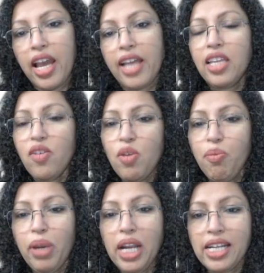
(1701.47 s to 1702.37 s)
And they were
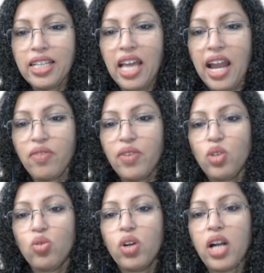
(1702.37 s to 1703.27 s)
built that way
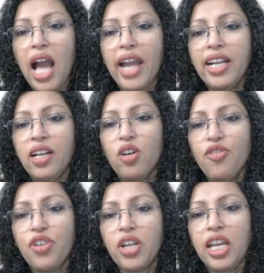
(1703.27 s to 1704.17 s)
to kind
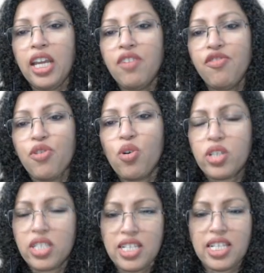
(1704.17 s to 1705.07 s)
of
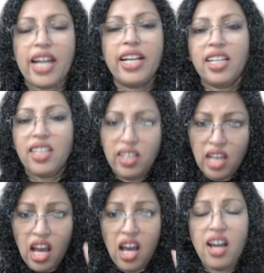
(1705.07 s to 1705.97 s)
reinforce this idea that
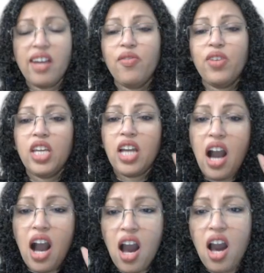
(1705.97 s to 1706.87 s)
we
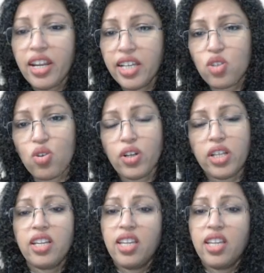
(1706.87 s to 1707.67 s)
are exotic.